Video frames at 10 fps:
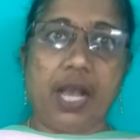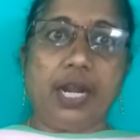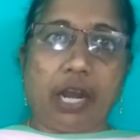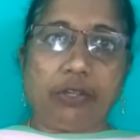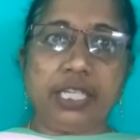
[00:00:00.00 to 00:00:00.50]

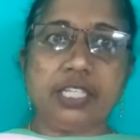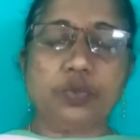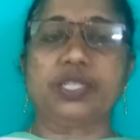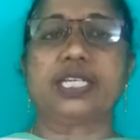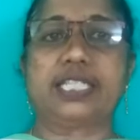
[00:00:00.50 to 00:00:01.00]
Now,
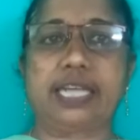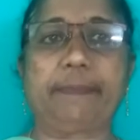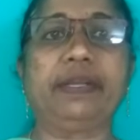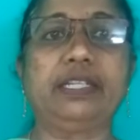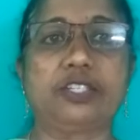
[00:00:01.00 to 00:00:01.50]
this was a
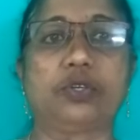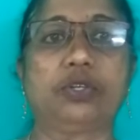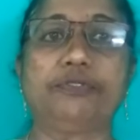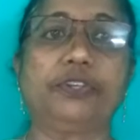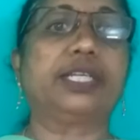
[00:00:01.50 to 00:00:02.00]
stepping
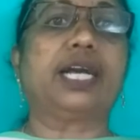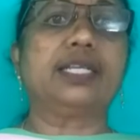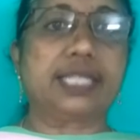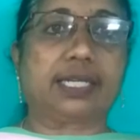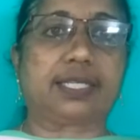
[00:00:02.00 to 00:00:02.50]
stone for their
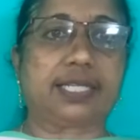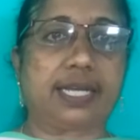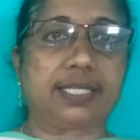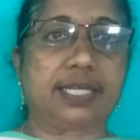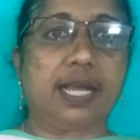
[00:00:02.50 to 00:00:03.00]

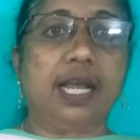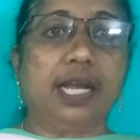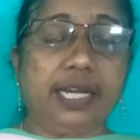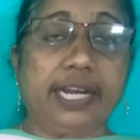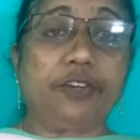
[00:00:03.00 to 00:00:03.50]
success.
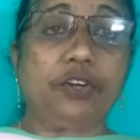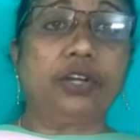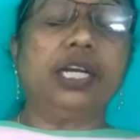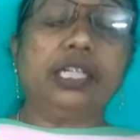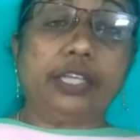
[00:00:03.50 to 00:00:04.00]
Later
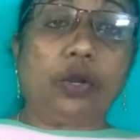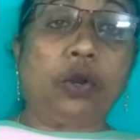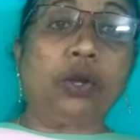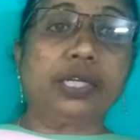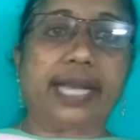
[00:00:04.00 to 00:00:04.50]
on, they
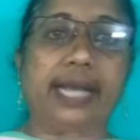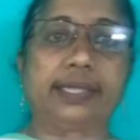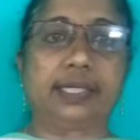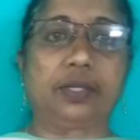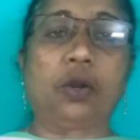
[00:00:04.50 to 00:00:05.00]
all
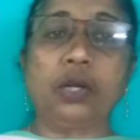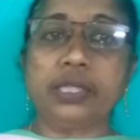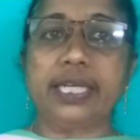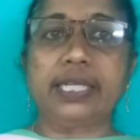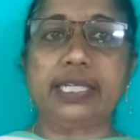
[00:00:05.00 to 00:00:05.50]
gathered, all
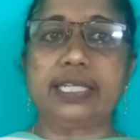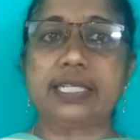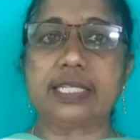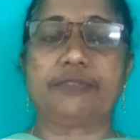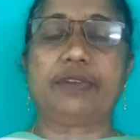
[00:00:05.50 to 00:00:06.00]
the
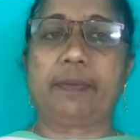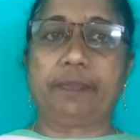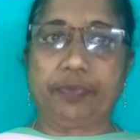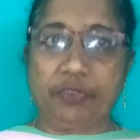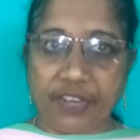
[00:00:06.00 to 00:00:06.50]
Indians
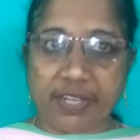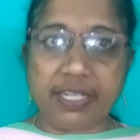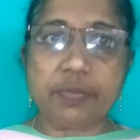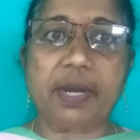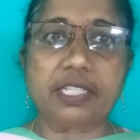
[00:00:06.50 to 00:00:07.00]
from
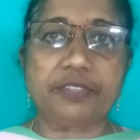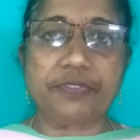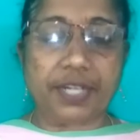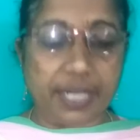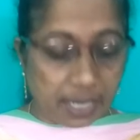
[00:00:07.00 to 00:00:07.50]
various parts
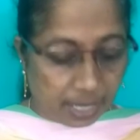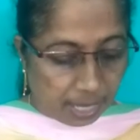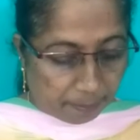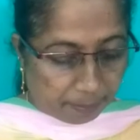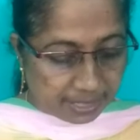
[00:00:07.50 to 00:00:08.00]
of
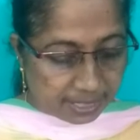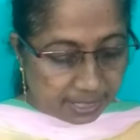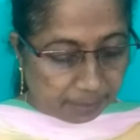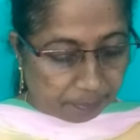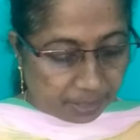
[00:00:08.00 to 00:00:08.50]
India
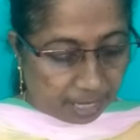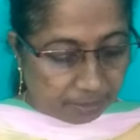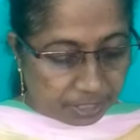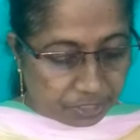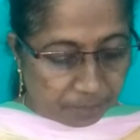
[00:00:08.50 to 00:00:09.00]
mustered up
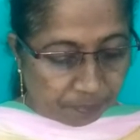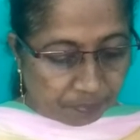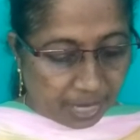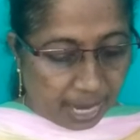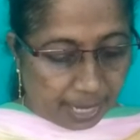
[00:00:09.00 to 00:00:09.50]
courage
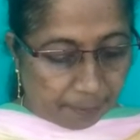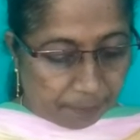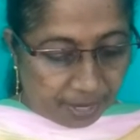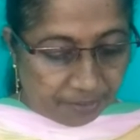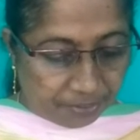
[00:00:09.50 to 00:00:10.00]

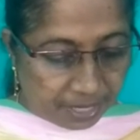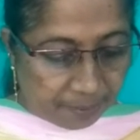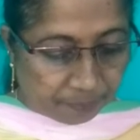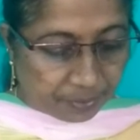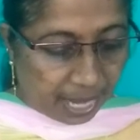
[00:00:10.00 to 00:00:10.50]
and
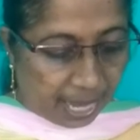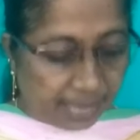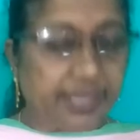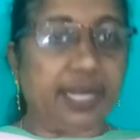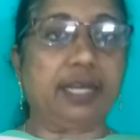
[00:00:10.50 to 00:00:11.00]
bravery,
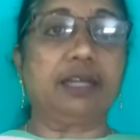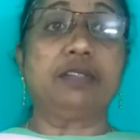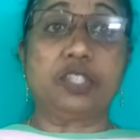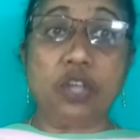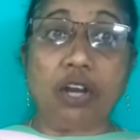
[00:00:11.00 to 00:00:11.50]
and they
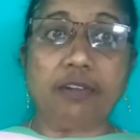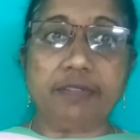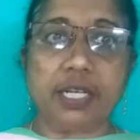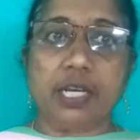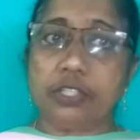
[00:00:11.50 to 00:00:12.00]

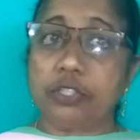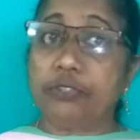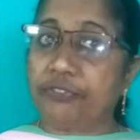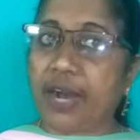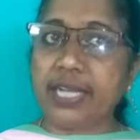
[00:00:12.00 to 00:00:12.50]
resolved to
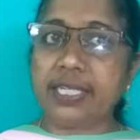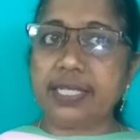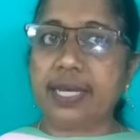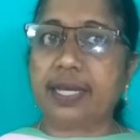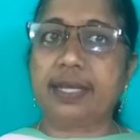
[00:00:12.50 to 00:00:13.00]

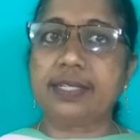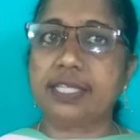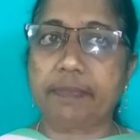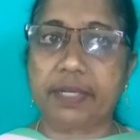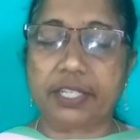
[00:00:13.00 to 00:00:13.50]
fight
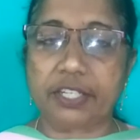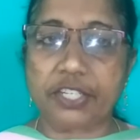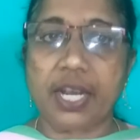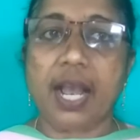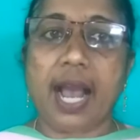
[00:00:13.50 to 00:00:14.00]
against the
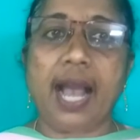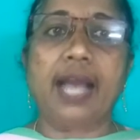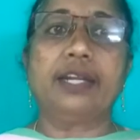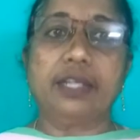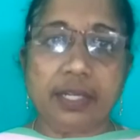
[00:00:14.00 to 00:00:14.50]
British
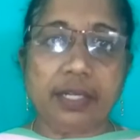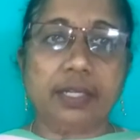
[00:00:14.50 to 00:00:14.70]
and